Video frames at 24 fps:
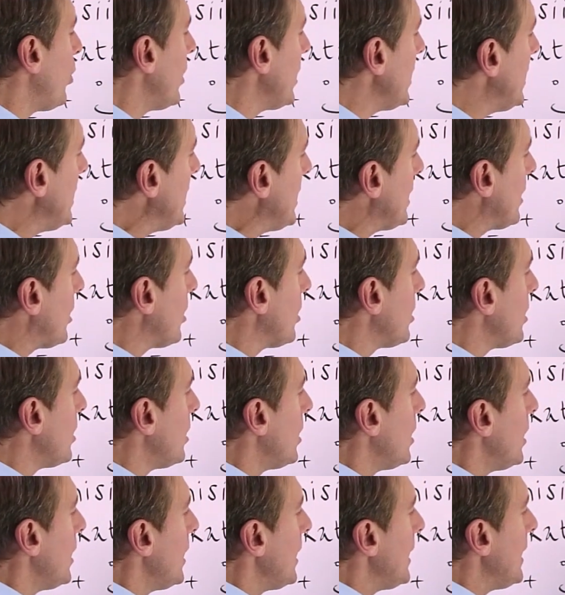one here,
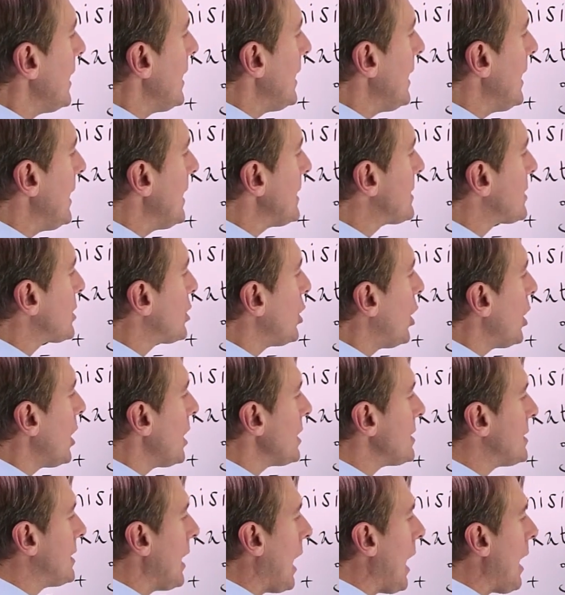it's
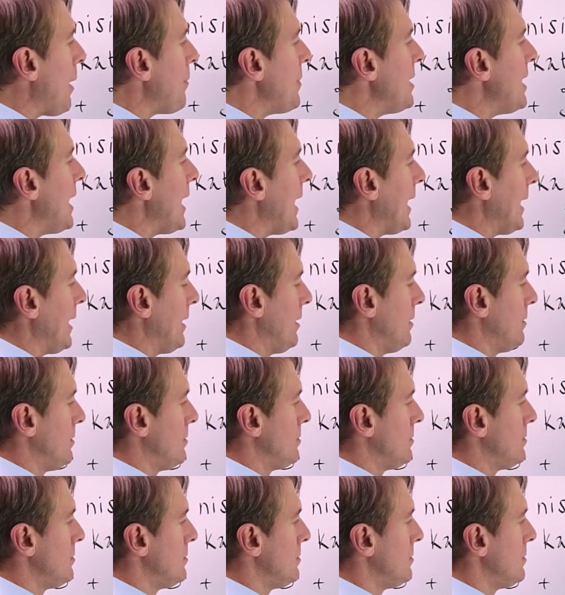gonna dominate.
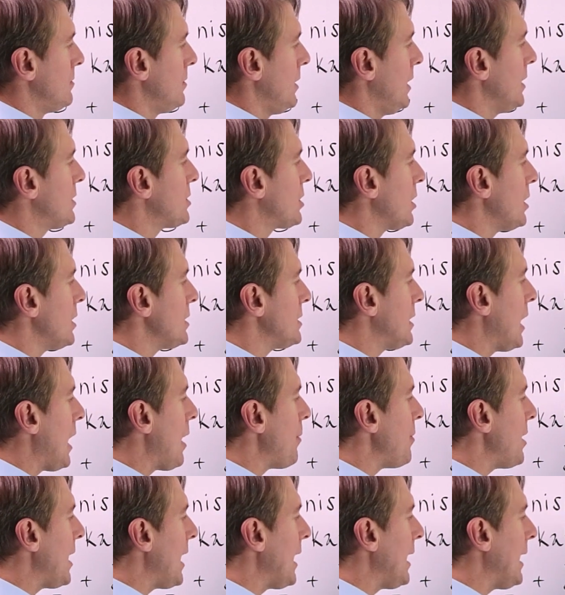It's gonna
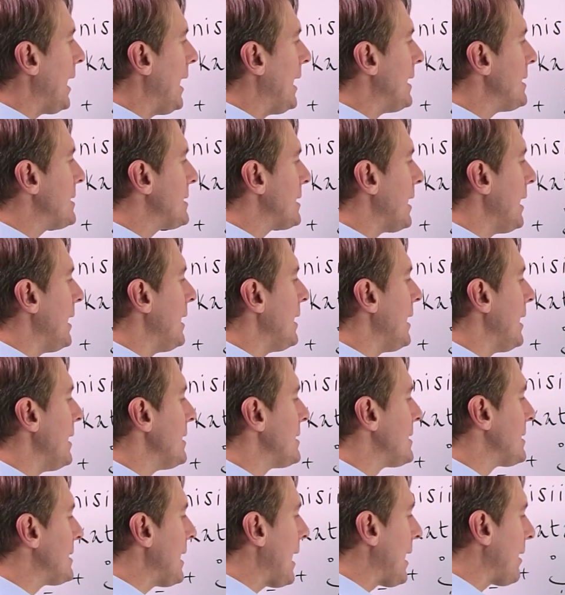dominate, and
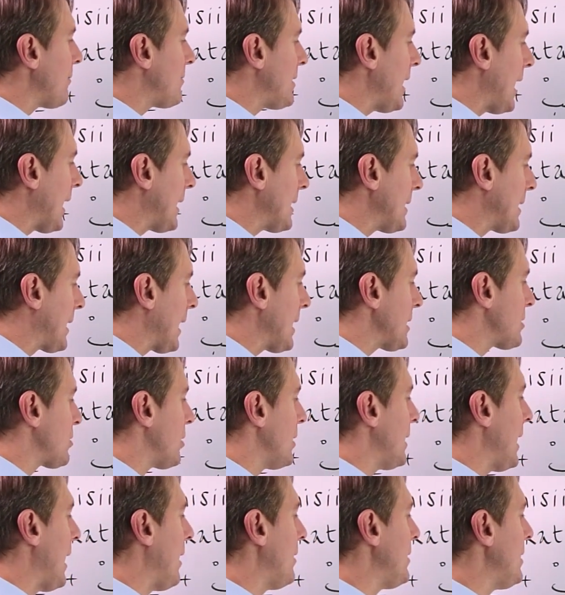instead of taking
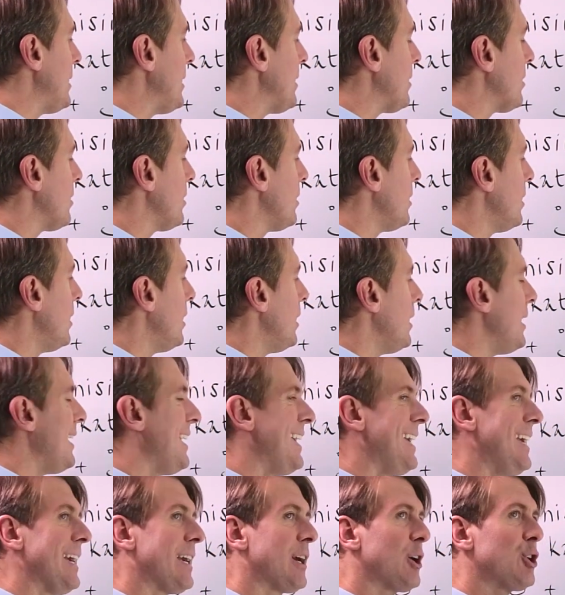kasra down here,
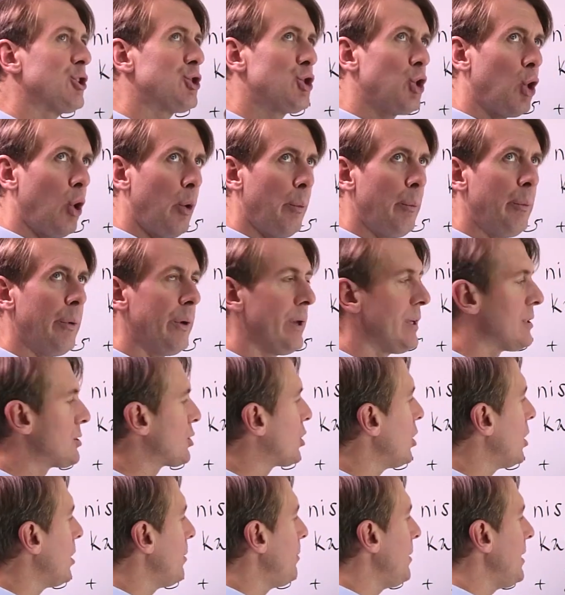iktub, it's
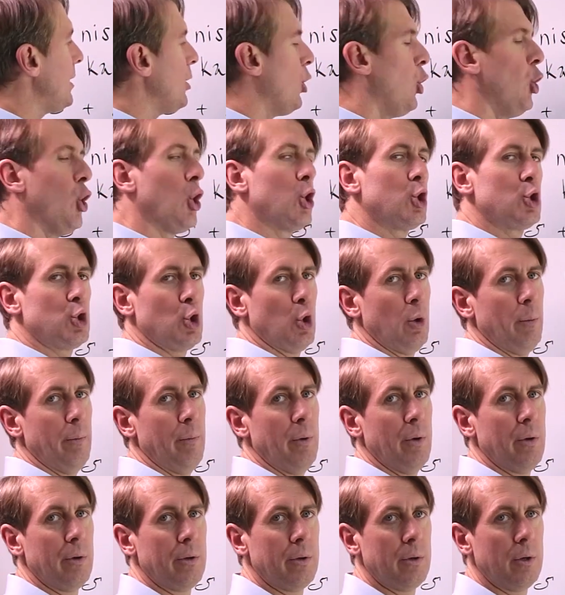gonna be
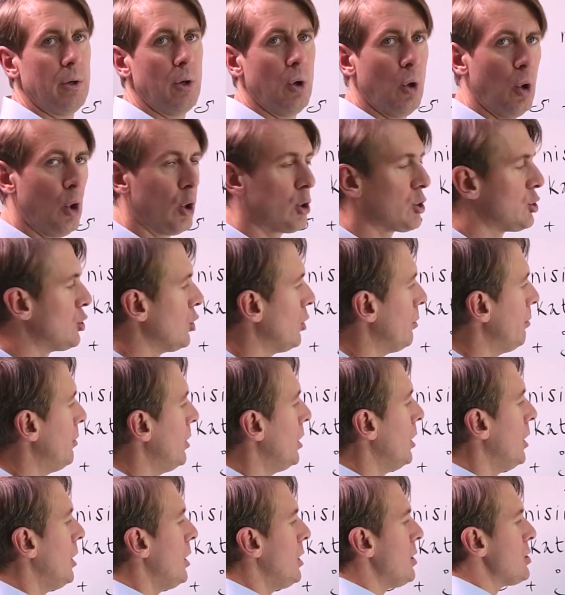uktub. Uktub.
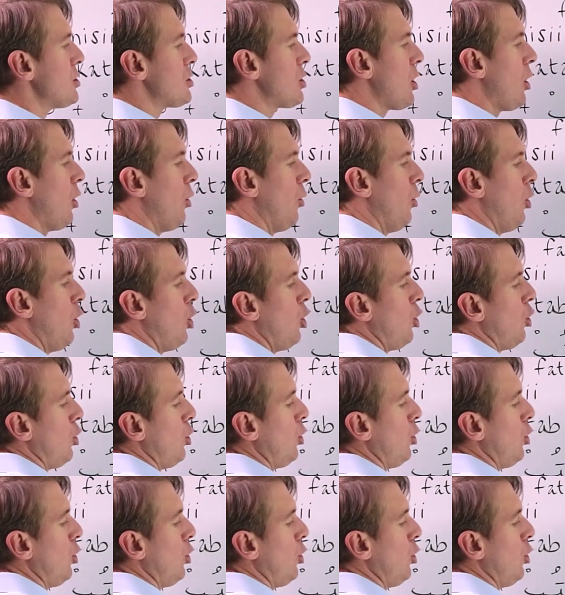So